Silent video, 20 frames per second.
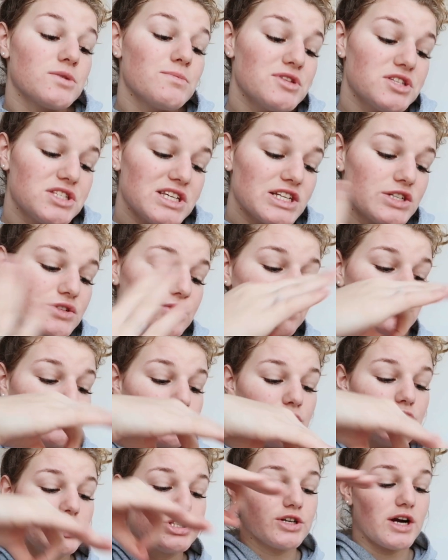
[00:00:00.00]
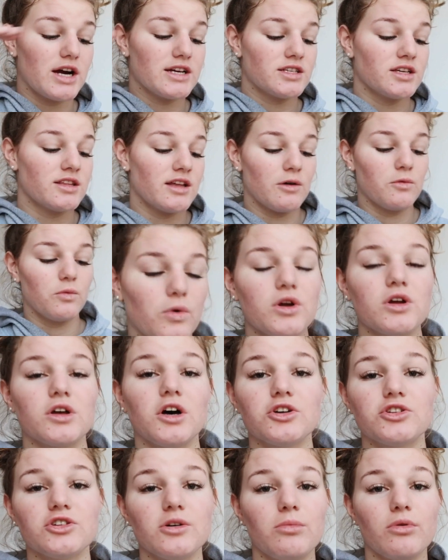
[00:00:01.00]
some essentials moisturizer that won't
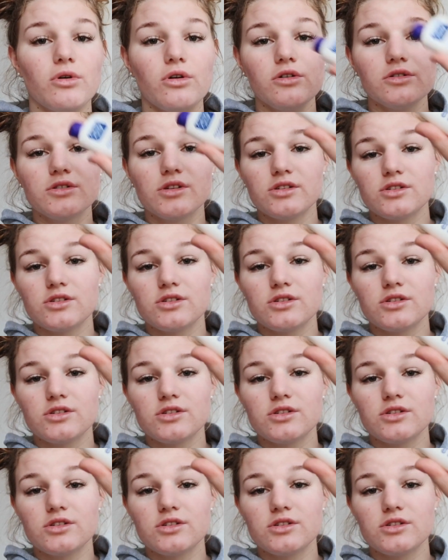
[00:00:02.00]
clog your pores